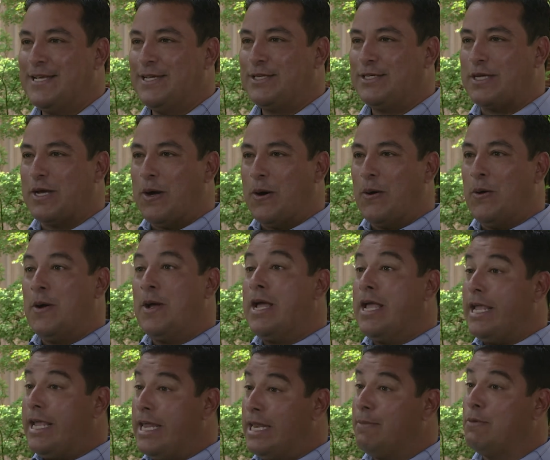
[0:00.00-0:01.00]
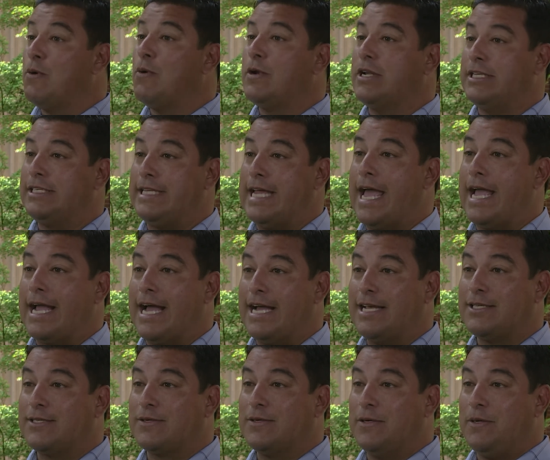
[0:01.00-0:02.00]
So ended up going to Stagg
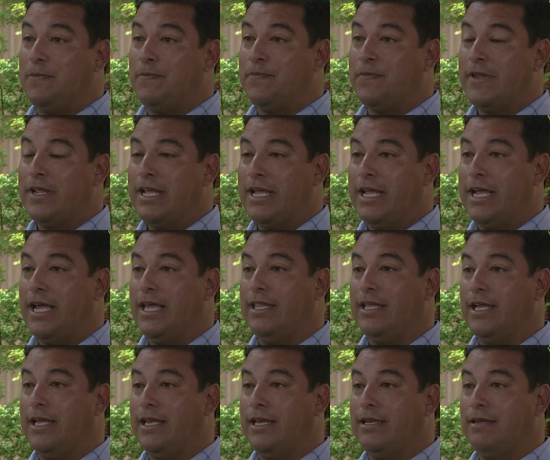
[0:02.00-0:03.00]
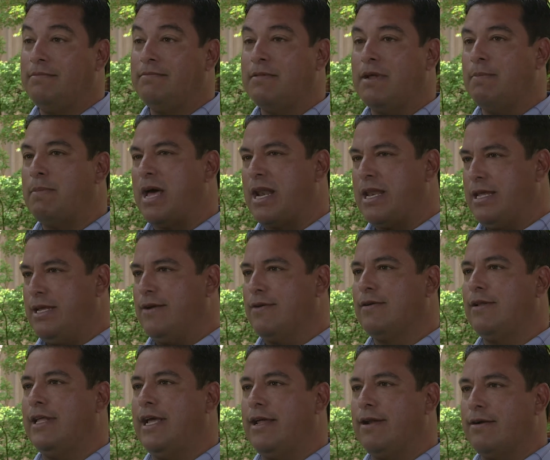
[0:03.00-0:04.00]
High School, and then about a
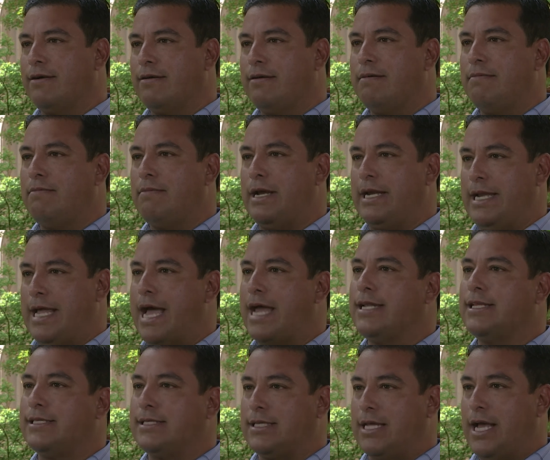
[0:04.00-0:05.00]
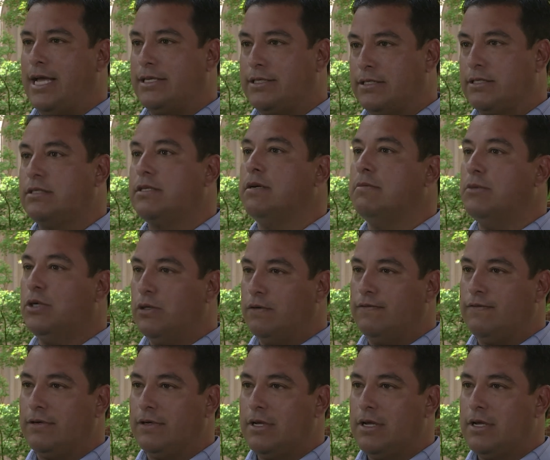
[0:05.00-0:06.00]
year later, my dad decides to
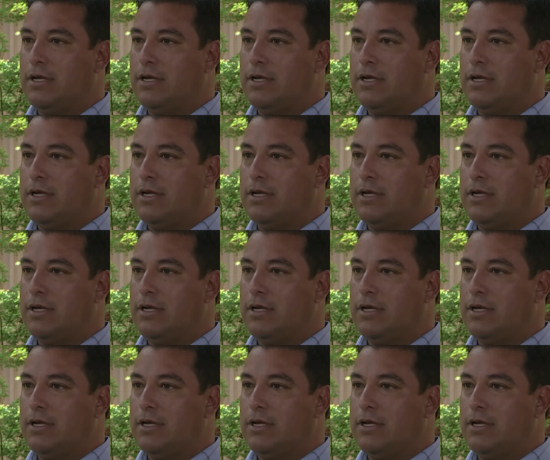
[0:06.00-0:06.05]
move.